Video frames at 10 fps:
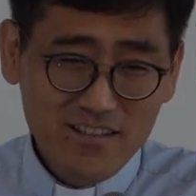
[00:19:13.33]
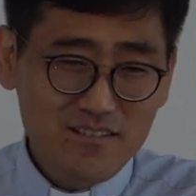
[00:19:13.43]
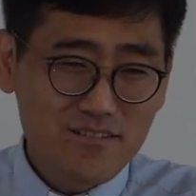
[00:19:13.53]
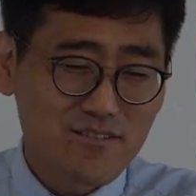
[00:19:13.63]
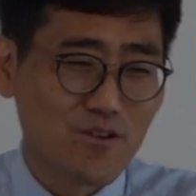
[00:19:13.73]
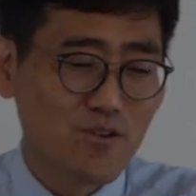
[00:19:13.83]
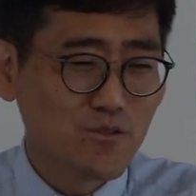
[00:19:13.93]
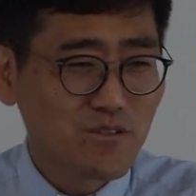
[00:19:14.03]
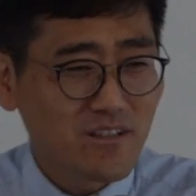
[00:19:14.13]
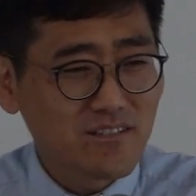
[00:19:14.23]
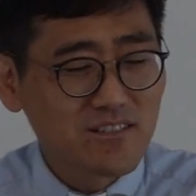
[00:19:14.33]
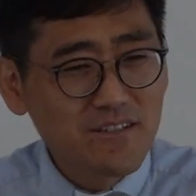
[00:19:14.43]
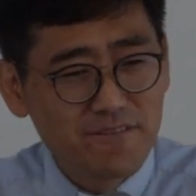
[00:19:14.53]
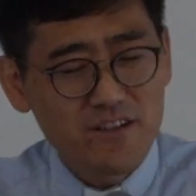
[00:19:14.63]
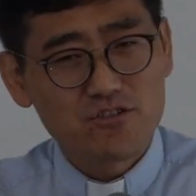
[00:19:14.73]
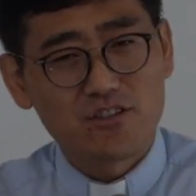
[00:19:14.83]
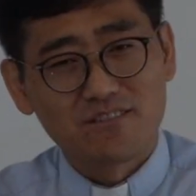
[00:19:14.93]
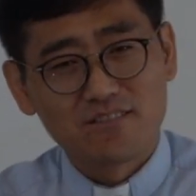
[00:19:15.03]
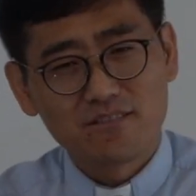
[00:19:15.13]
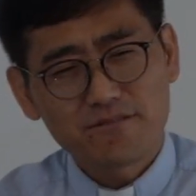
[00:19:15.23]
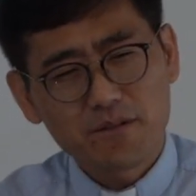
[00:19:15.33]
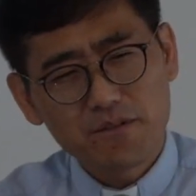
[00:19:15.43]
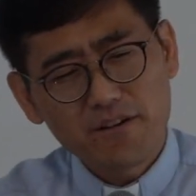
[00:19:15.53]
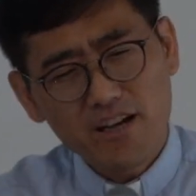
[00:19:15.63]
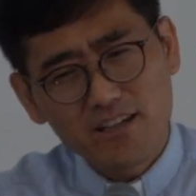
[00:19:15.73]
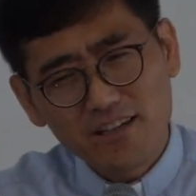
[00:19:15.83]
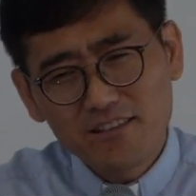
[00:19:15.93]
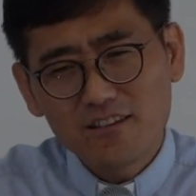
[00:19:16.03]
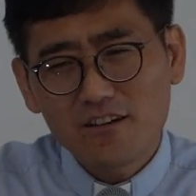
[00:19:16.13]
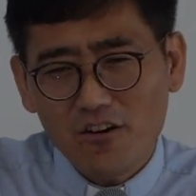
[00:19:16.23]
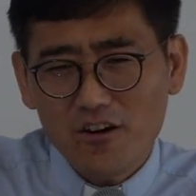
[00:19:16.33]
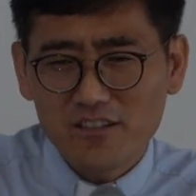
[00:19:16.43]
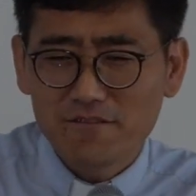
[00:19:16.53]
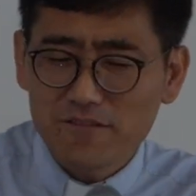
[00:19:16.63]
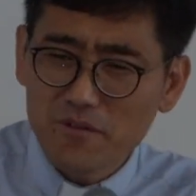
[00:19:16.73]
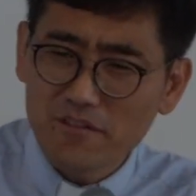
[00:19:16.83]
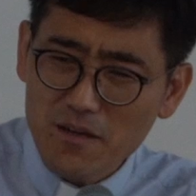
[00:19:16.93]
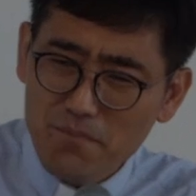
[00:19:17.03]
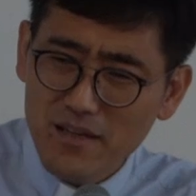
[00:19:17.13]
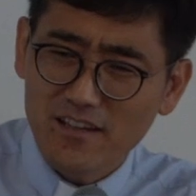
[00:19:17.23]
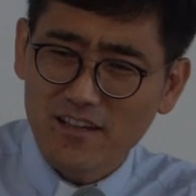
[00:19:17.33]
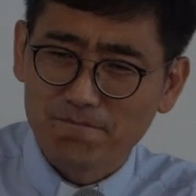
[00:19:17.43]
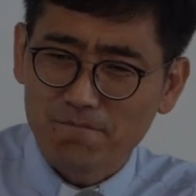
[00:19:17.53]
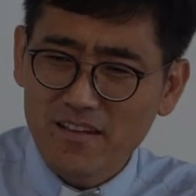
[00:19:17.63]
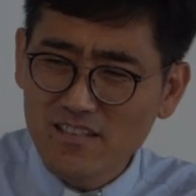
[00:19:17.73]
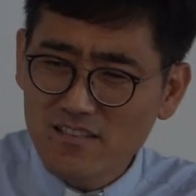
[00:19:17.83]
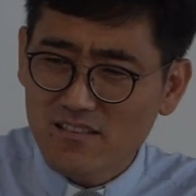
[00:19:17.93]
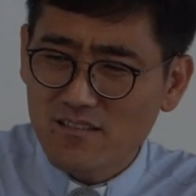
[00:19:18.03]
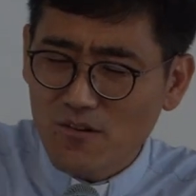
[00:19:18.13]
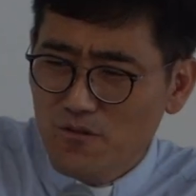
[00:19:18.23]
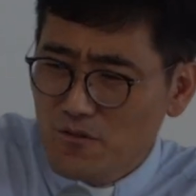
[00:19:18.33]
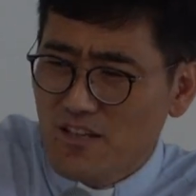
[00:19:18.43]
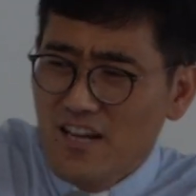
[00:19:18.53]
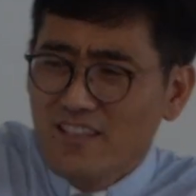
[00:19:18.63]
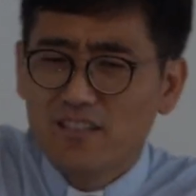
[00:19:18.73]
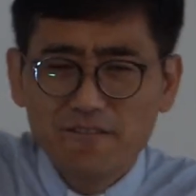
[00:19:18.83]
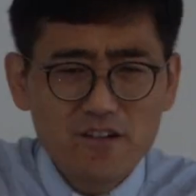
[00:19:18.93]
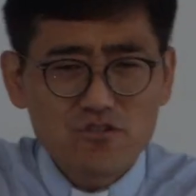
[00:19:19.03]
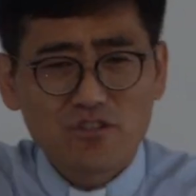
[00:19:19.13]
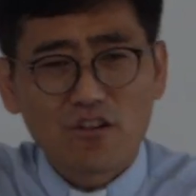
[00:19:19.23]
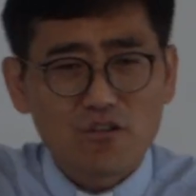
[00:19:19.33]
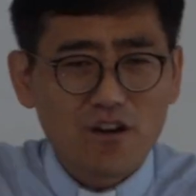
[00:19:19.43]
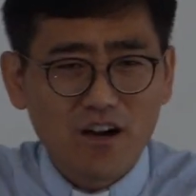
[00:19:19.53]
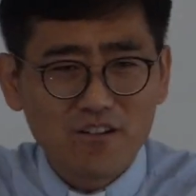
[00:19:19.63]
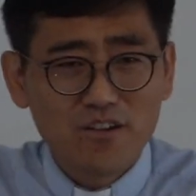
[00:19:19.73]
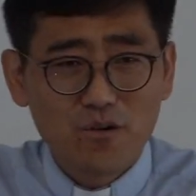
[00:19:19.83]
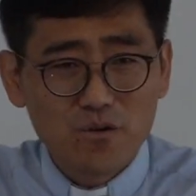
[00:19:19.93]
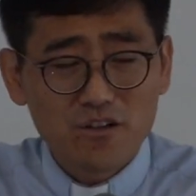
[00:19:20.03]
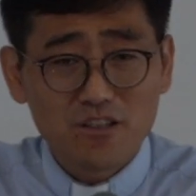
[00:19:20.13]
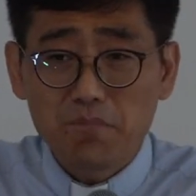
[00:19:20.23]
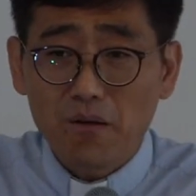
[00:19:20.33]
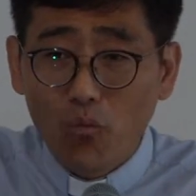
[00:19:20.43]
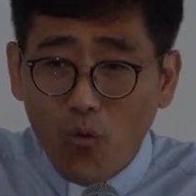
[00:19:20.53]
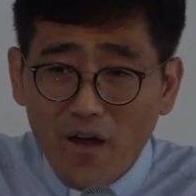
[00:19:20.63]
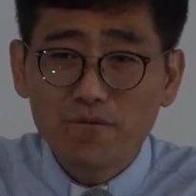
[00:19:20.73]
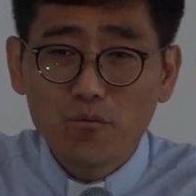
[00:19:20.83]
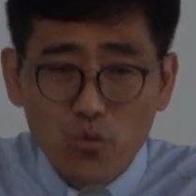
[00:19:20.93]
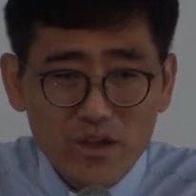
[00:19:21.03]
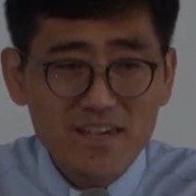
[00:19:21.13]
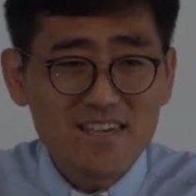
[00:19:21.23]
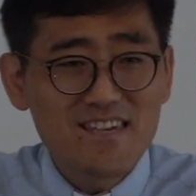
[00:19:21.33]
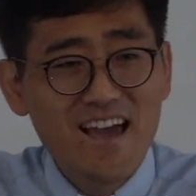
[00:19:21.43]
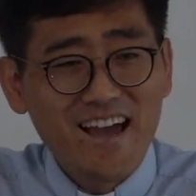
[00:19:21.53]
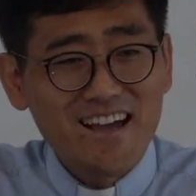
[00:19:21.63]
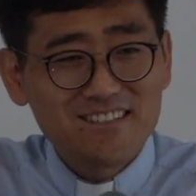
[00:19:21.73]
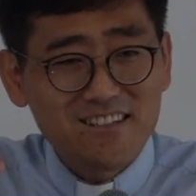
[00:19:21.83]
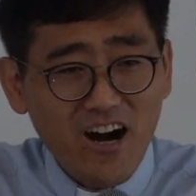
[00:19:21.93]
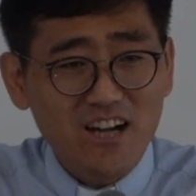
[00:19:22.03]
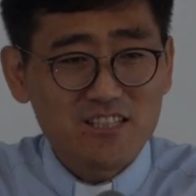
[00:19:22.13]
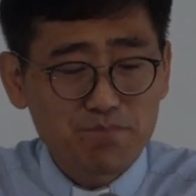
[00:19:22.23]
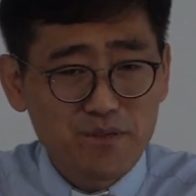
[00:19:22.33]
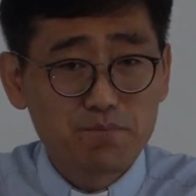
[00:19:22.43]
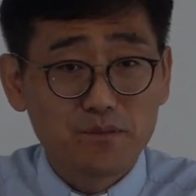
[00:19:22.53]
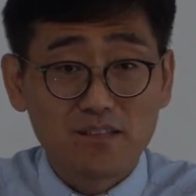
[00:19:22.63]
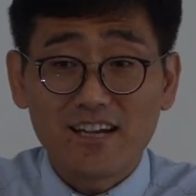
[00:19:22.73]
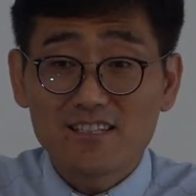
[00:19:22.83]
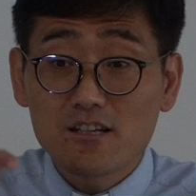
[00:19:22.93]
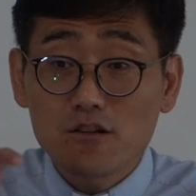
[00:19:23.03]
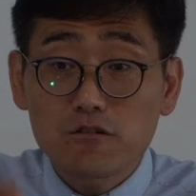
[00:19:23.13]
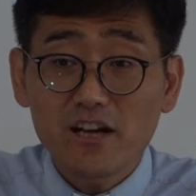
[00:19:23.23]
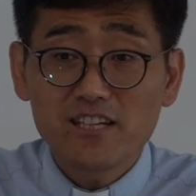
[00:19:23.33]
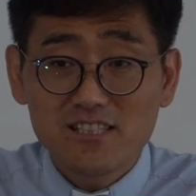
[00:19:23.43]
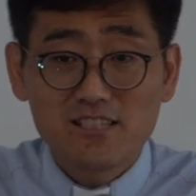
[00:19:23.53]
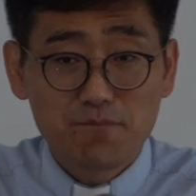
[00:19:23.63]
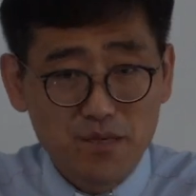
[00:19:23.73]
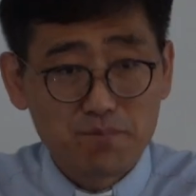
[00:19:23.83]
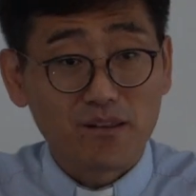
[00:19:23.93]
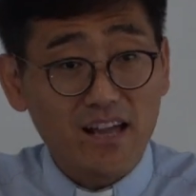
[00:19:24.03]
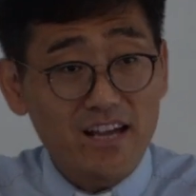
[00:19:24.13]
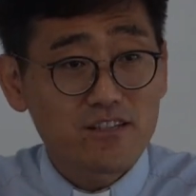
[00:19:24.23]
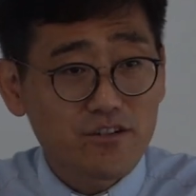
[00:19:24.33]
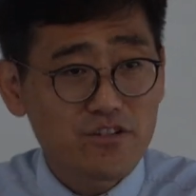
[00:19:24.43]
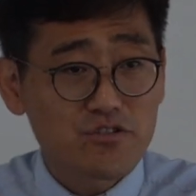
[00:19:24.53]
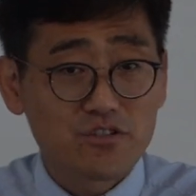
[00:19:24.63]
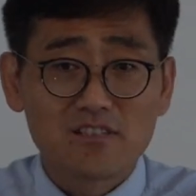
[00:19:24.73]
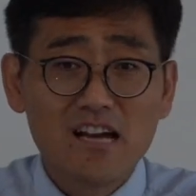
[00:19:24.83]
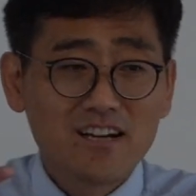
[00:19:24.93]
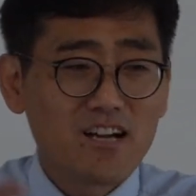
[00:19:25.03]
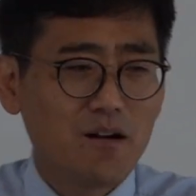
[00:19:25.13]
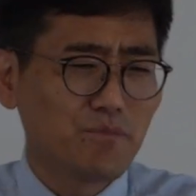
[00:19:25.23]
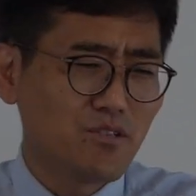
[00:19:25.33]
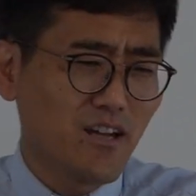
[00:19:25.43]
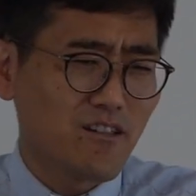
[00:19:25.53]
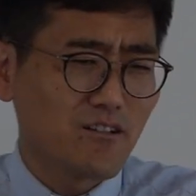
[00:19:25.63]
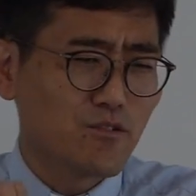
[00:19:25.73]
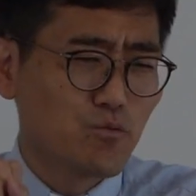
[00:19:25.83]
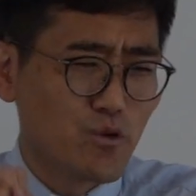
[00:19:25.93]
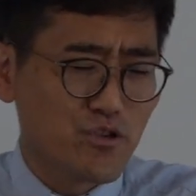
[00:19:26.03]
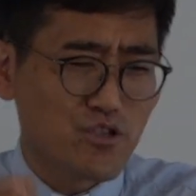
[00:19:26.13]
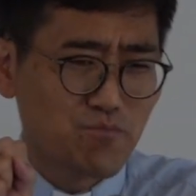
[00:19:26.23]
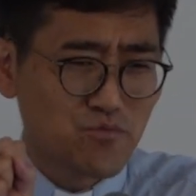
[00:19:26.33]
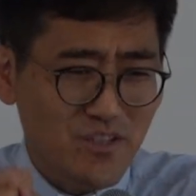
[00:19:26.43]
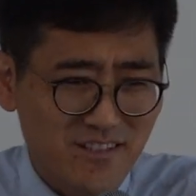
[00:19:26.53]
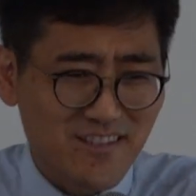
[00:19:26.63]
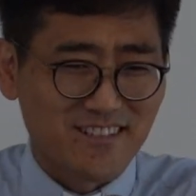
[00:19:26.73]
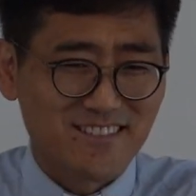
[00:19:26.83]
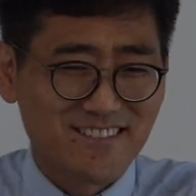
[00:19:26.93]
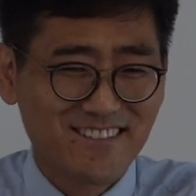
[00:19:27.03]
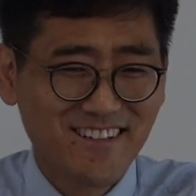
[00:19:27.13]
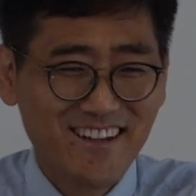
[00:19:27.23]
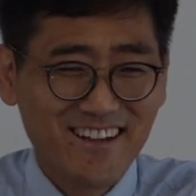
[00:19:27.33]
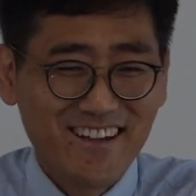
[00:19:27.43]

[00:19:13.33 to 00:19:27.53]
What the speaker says: He sowed division from the very beginning, and he sows division around the world. But when we, as God's people, as Christ people, as Christians, come together to worship Jesus